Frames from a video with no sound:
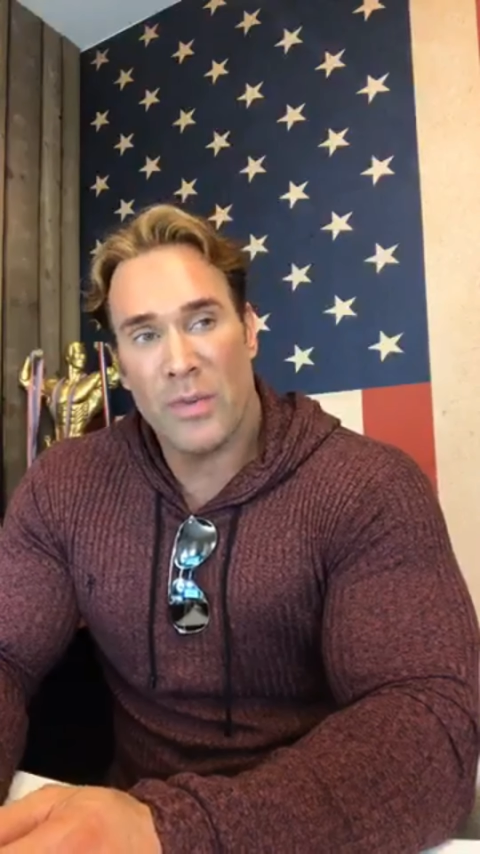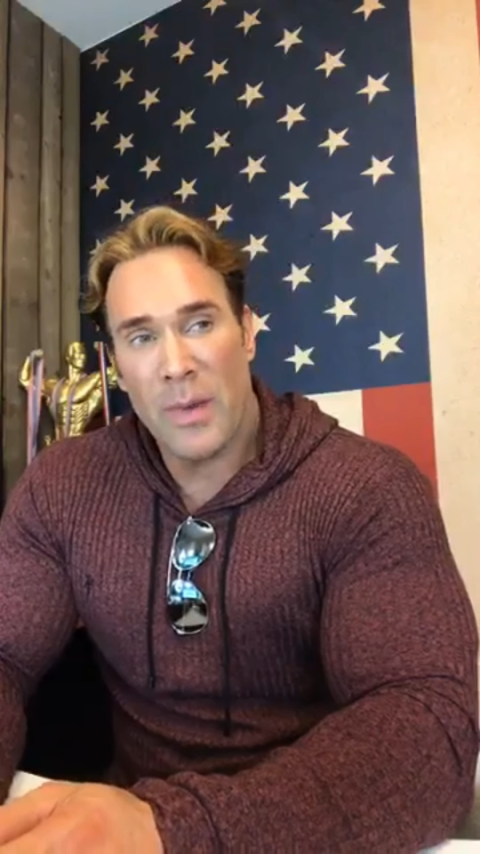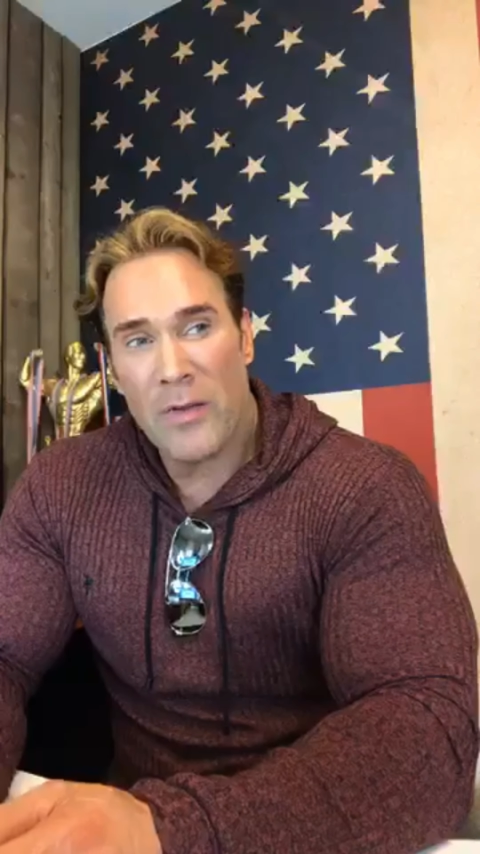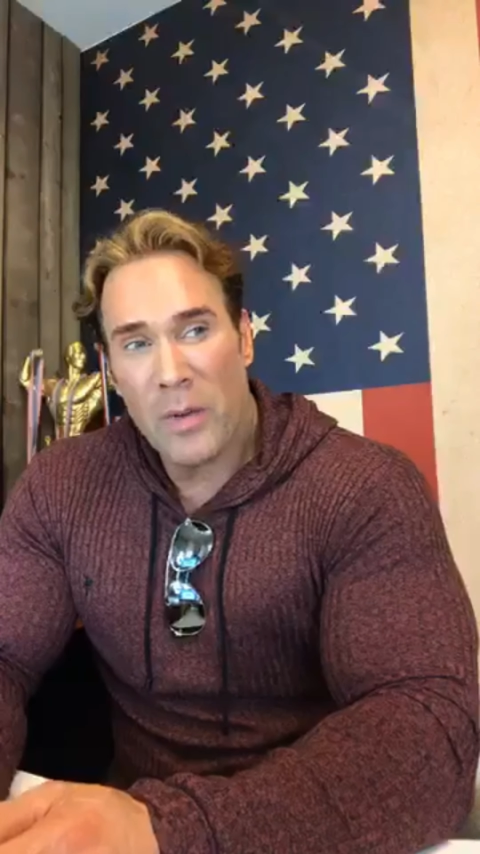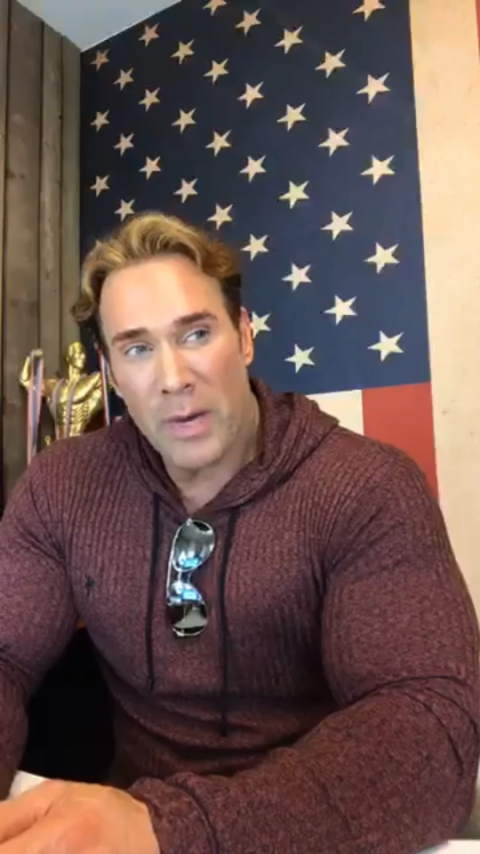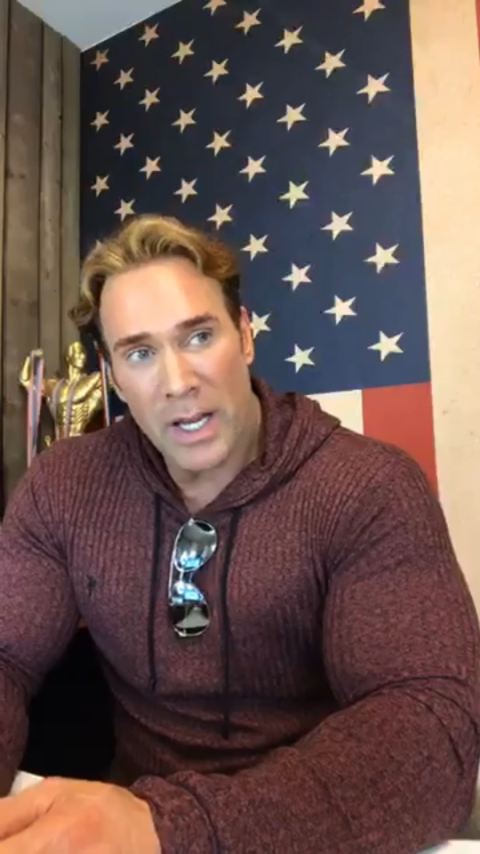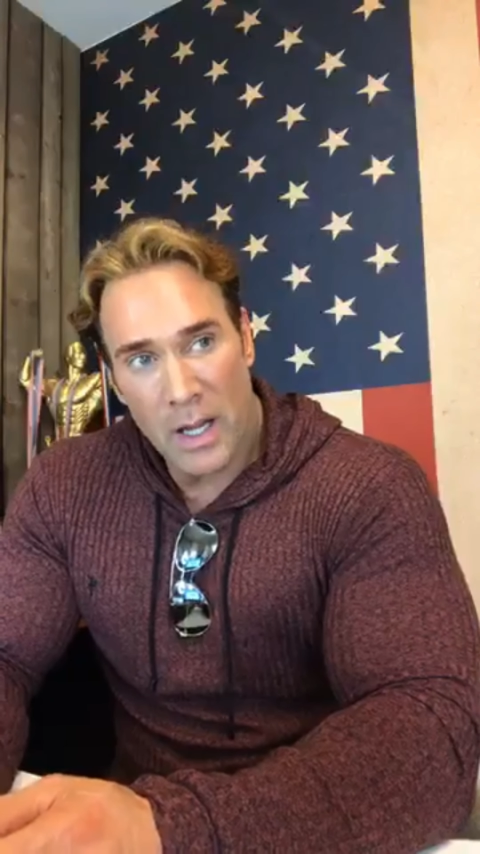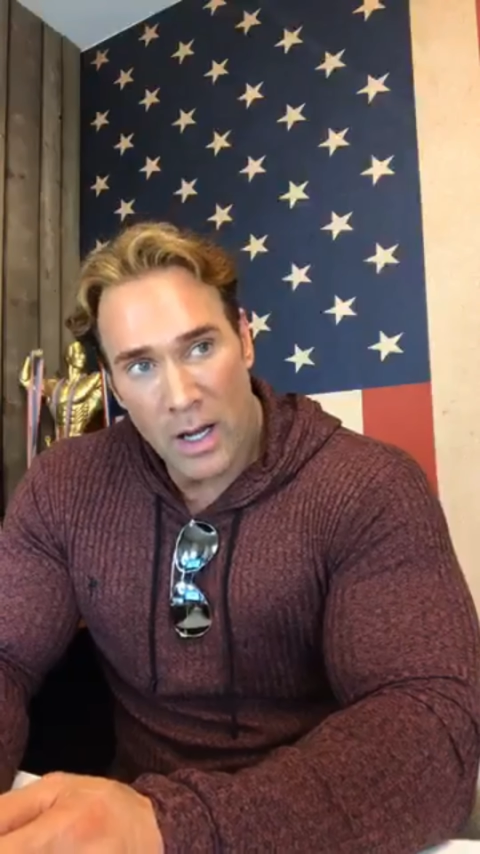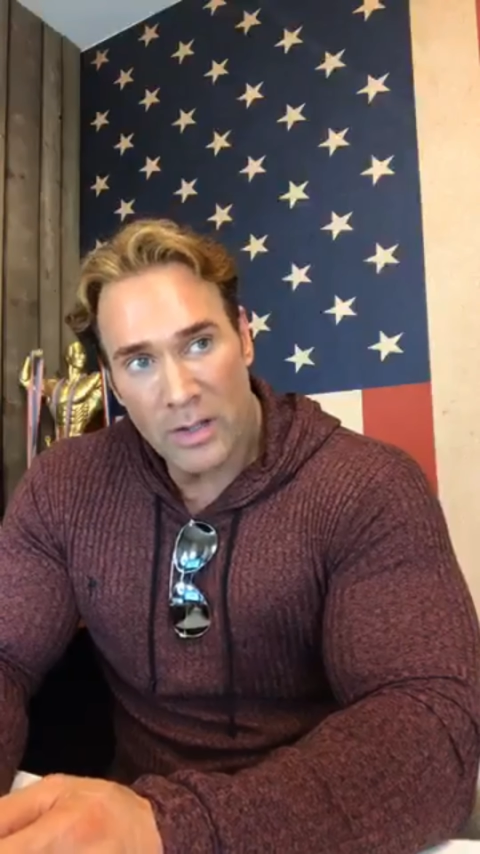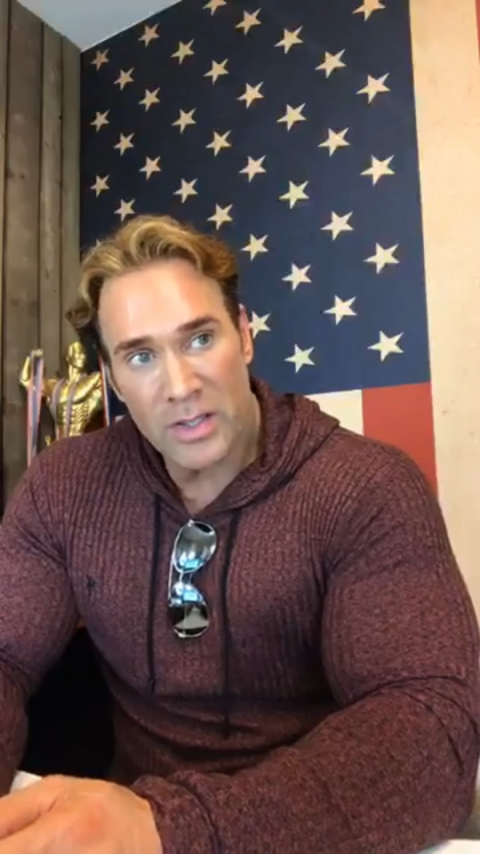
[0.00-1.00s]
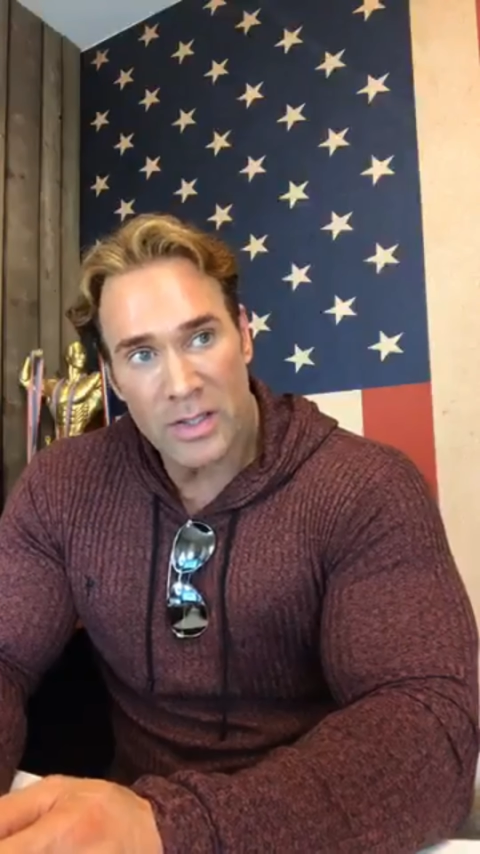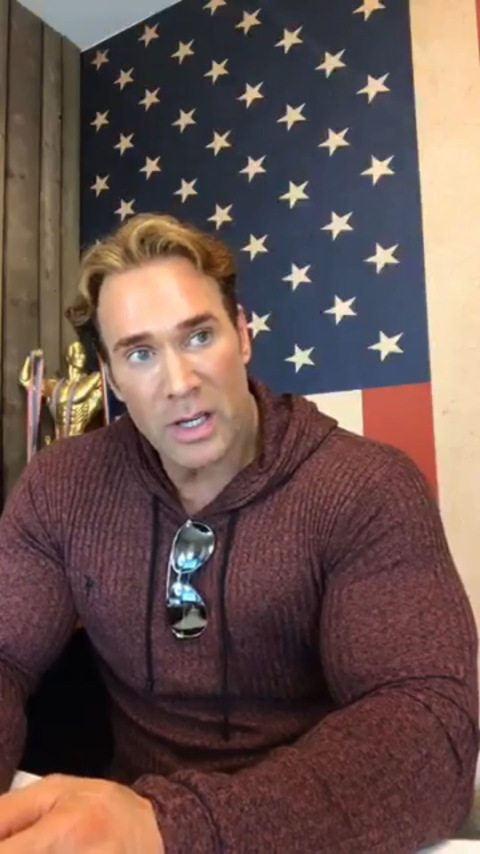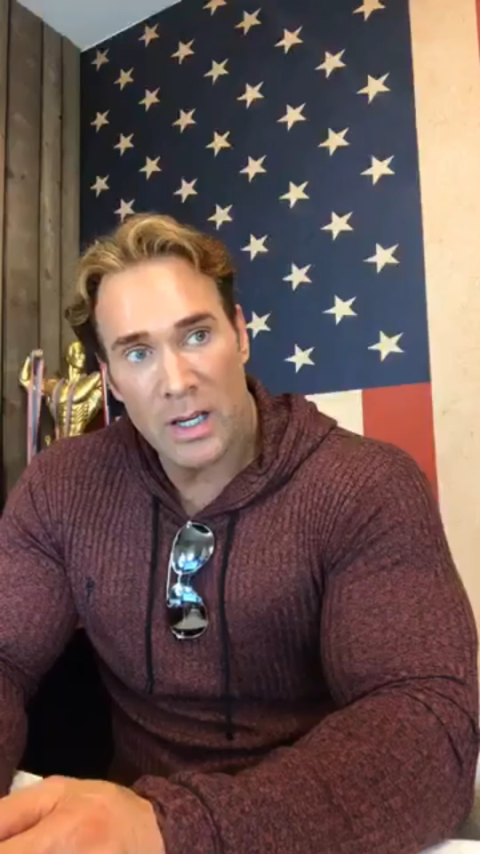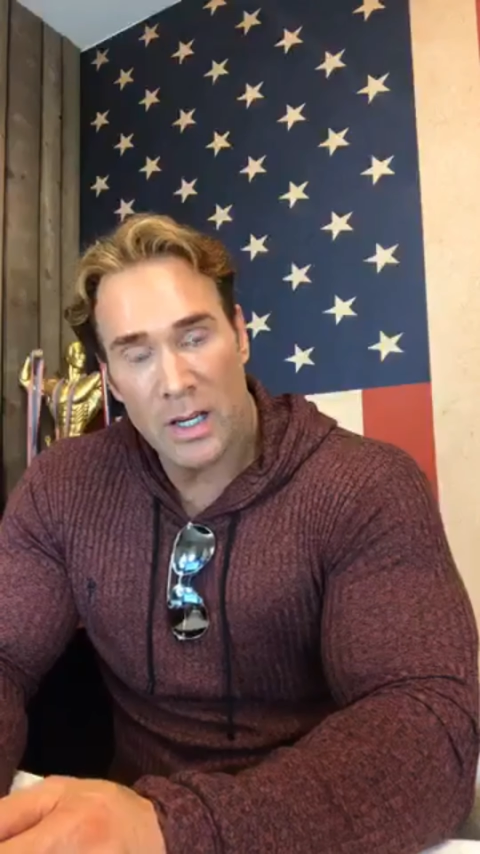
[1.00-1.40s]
from everybody else.